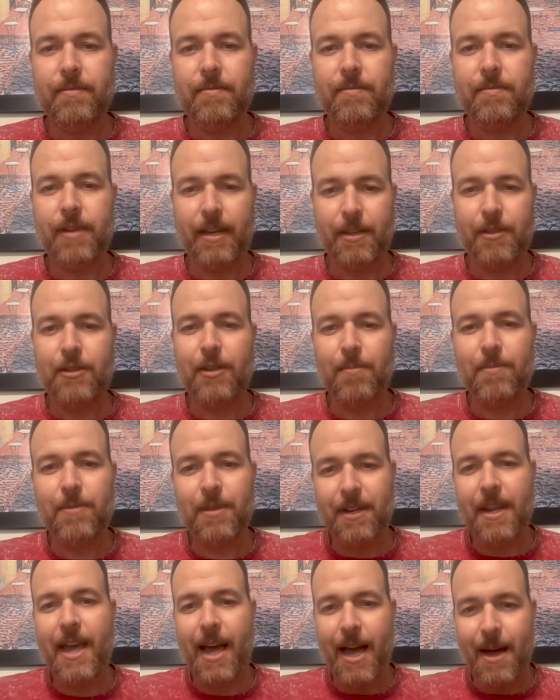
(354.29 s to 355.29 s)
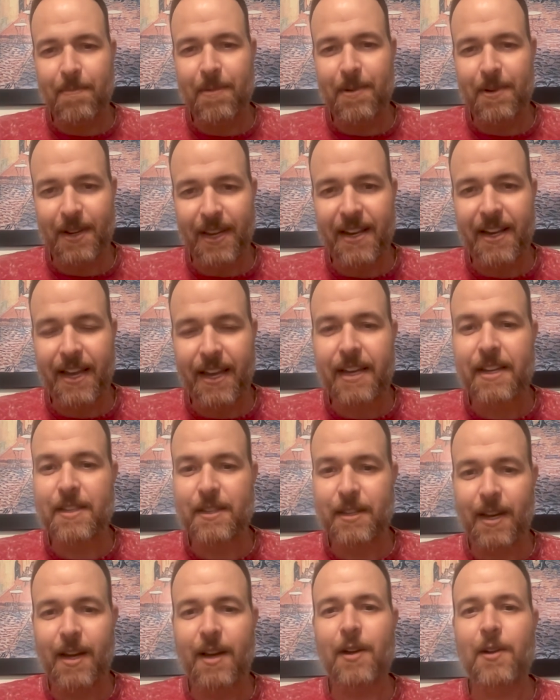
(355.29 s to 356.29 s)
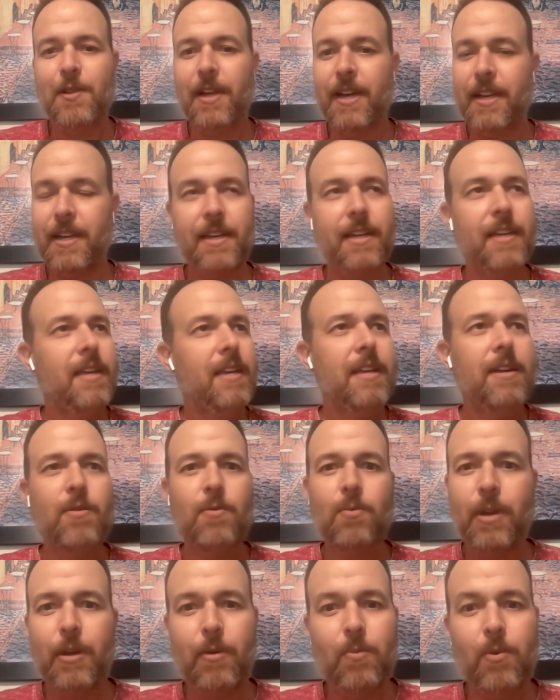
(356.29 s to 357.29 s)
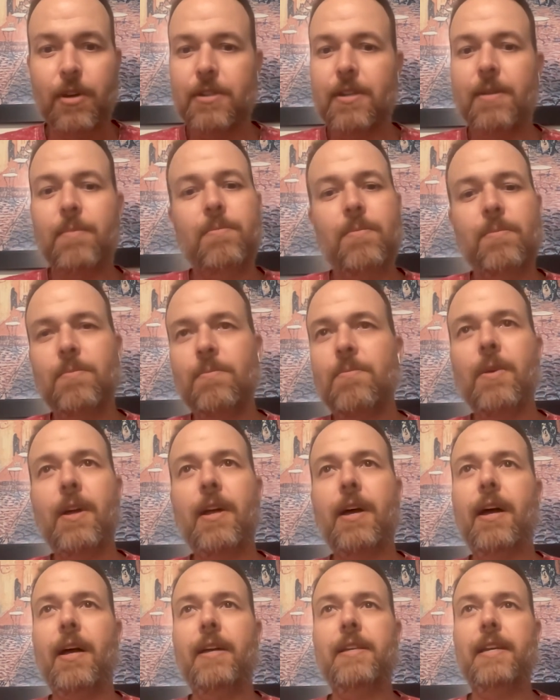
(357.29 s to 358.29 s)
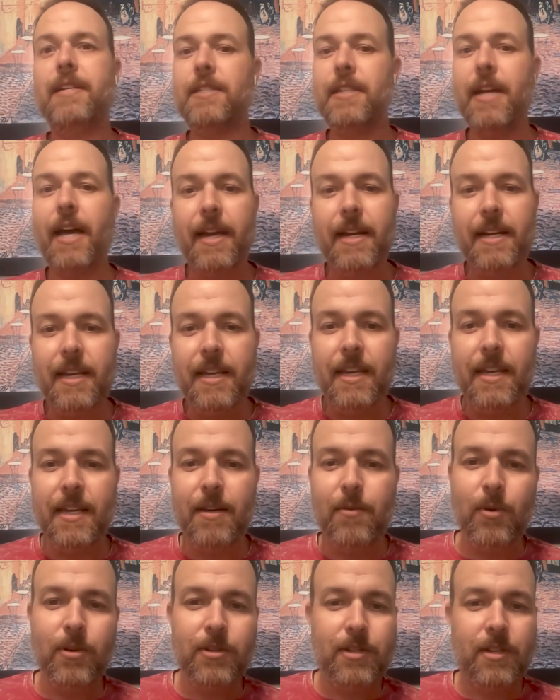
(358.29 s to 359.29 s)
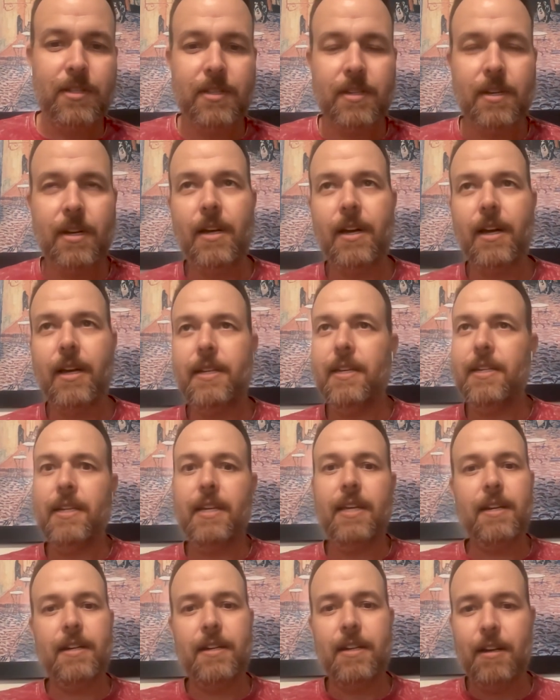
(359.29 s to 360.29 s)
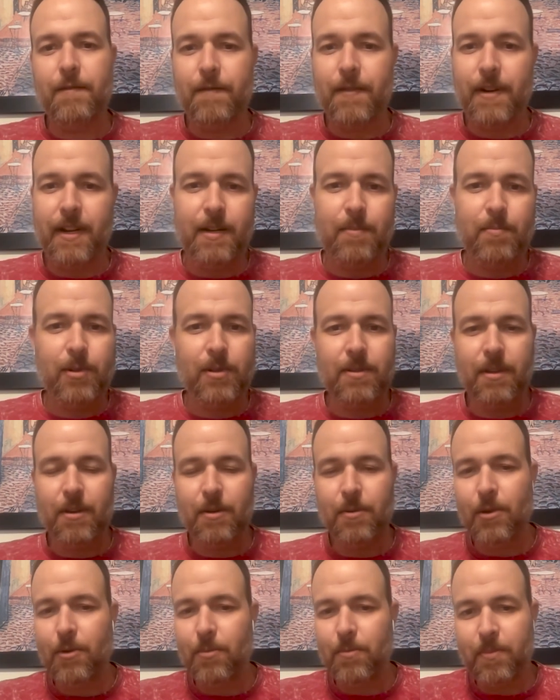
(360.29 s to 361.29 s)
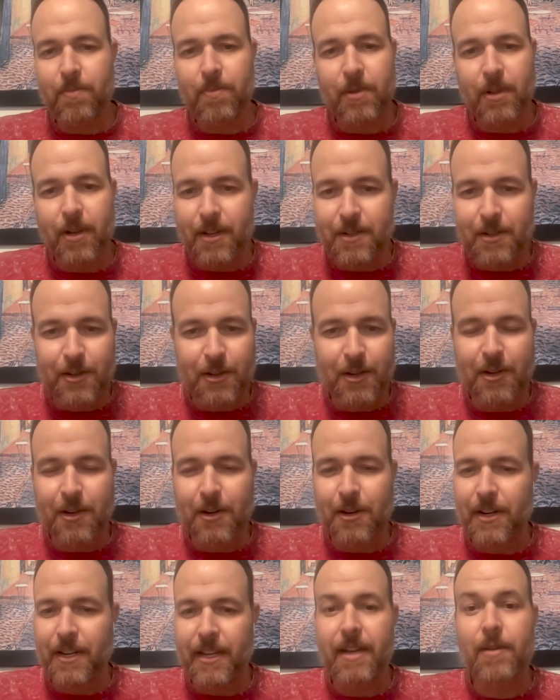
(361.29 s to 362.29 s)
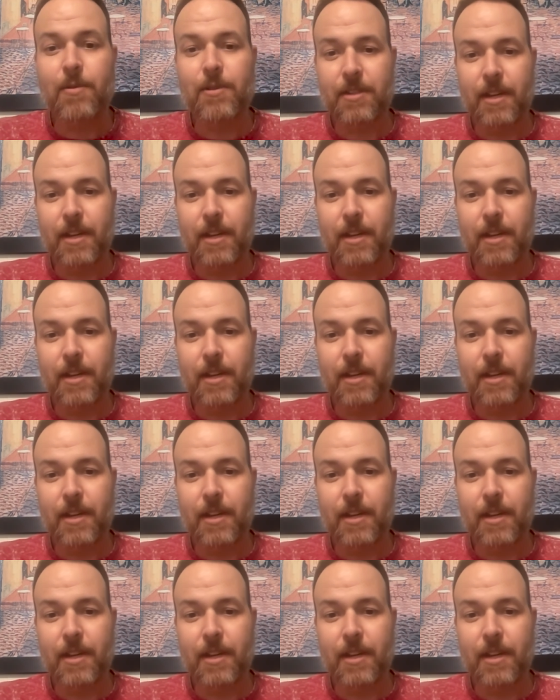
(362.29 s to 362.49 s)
Like something happened. Like I could tell. Like yeah. it wasn't uh, anxiety. It wasn't. Uh, I didn't eat enough, and I had low blood sugar. It, it was